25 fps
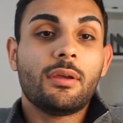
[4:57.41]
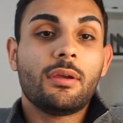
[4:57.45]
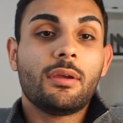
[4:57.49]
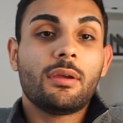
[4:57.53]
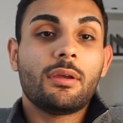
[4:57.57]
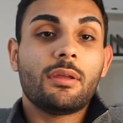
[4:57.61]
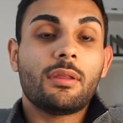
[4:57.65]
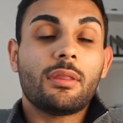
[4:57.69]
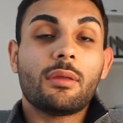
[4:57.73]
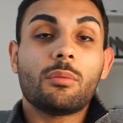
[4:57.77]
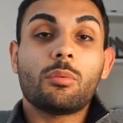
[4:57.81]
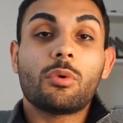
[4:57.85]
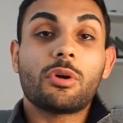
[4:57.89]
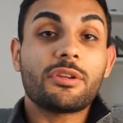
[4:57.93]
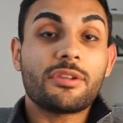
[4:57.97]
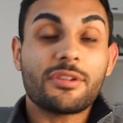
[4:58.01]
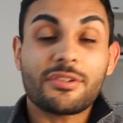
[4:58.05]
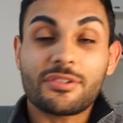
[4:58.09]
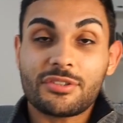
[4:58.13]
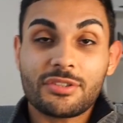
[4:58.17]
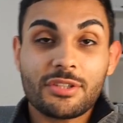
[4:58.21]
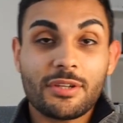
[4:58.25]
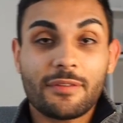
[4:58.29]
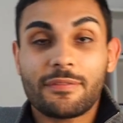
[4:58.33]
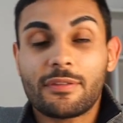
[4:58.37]
They wanted to
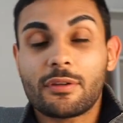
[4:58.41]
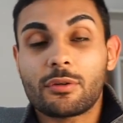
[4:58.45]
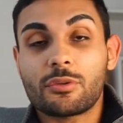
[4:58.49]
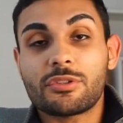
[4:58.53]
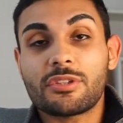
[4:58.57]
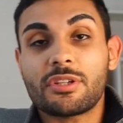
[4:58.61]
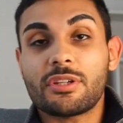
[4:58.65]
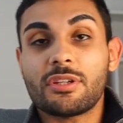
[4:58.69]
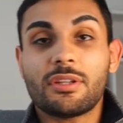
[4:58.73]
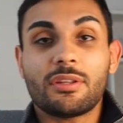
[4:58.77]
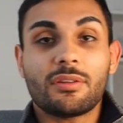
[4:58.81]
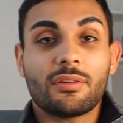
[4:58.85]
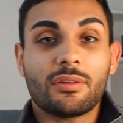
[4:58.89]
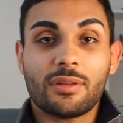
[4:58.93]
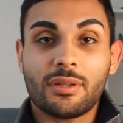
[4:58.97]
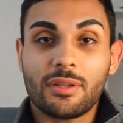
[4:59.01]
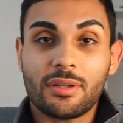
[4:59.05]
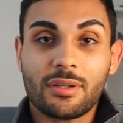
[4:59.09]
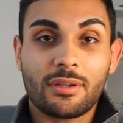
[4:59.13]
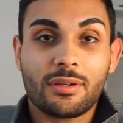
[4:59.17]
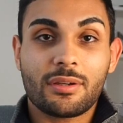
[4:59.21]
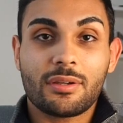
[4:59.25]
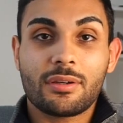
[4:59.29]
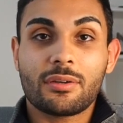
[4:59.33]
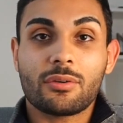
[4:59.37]
see if there was any
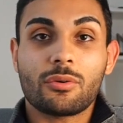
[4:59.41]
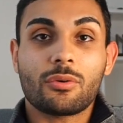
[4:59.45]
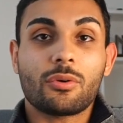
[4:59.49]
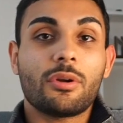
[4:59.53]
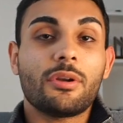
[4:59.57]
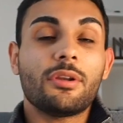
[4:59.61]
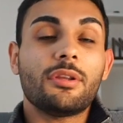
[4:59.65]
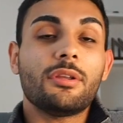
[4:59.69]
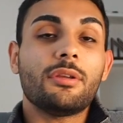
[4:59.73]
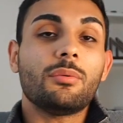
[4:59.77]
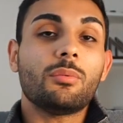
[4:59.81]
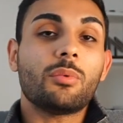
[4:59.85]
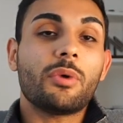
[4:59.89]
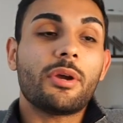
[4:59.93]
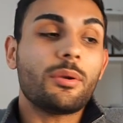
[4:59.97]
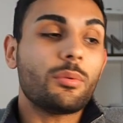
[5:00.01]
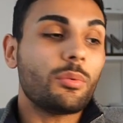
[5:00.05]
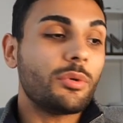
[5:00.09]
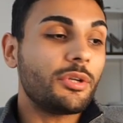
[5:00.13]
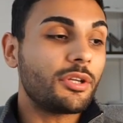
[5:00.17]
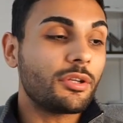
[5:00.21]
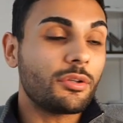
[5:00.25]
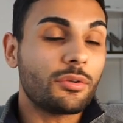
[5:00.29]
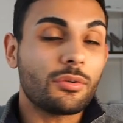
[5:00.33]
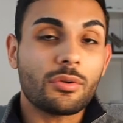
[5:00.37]
link or any way we
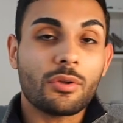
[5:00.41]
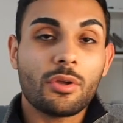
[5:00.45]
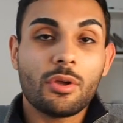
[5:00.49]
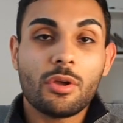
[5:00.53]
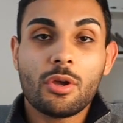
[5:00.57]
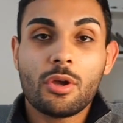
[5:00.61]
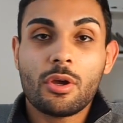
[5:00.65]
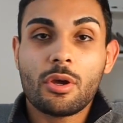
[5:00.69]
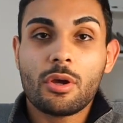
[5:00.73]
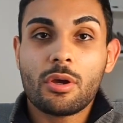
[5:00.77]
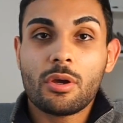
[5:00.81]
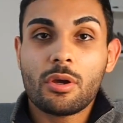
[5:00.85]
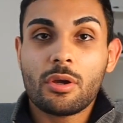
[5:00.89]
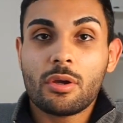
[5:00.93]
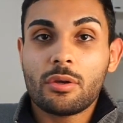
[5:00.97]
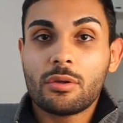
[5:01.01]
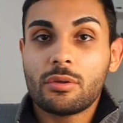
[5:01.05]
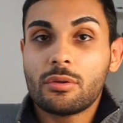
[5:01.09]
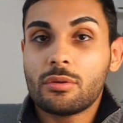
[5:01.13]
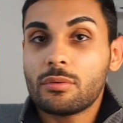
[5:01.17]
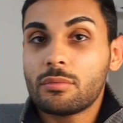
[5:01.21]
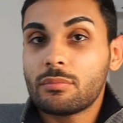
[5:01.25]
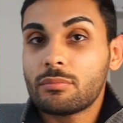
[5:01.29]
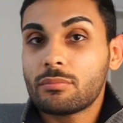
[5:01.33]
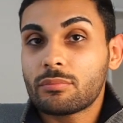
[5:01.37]
can
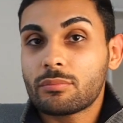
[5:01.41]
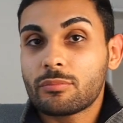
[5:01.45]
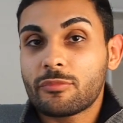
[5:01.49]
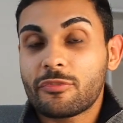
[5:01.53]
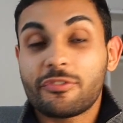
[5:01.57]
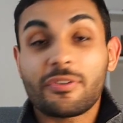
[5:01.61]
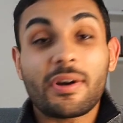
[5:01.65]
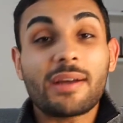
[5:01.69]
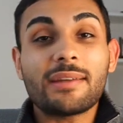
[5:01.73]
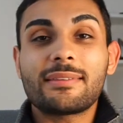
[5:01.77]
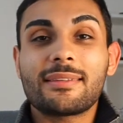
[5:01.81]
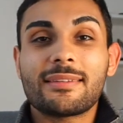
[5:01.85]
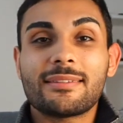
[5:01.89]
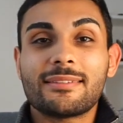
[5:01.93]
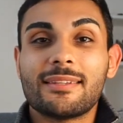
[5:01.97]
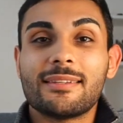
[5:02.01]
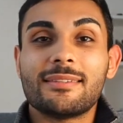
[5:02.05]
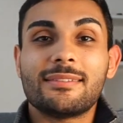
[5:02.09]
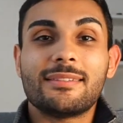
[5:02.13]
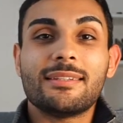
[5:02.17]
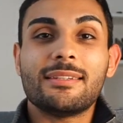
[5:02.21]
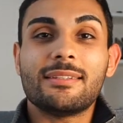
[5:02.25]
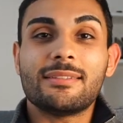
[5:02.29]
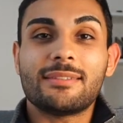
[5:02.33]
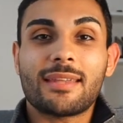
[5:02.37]
fight this
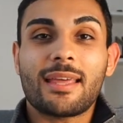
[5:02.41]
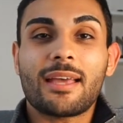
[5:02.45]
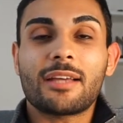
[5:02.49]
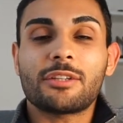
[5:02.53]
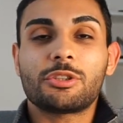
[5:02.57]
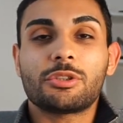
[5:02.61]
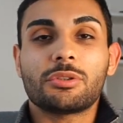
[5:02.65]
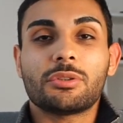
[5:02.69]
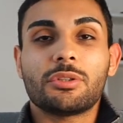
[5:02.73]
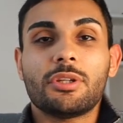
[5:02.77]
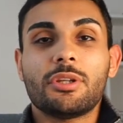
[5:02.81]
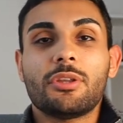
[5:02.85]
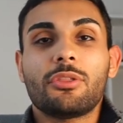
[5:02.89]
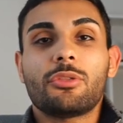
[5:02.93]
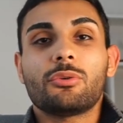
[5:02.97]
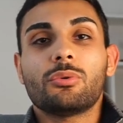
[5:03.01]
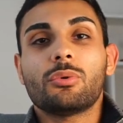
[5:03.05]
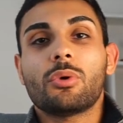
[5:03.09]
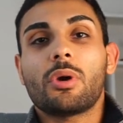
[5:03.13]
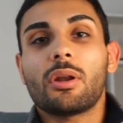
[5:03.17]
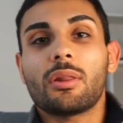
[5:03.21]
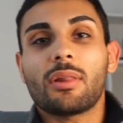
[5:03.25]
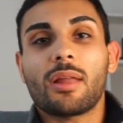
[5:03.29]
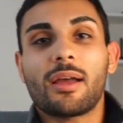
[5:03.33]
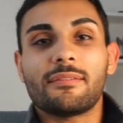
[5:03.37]
disease naturally through
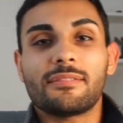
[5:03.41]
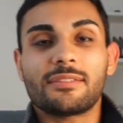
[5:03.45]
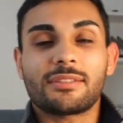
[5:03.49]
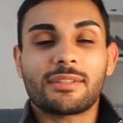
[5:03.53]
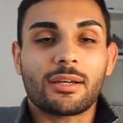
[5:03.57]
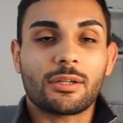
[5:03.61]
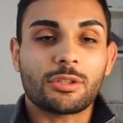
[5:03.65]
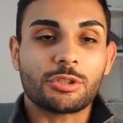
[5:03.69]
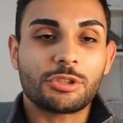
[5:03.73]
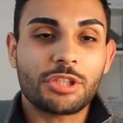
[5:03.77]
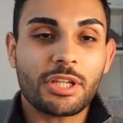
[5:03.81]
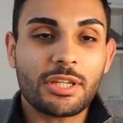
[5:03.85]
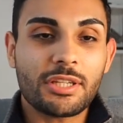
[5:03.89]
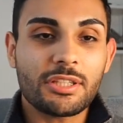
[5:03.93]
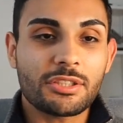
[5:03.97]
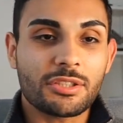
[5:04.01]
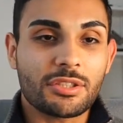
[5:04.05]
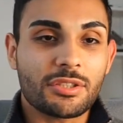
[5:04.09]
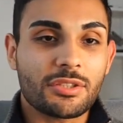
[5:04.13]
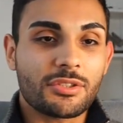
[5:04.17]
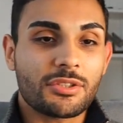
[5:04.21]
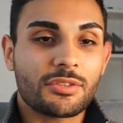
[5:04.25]
our lifestyle changes.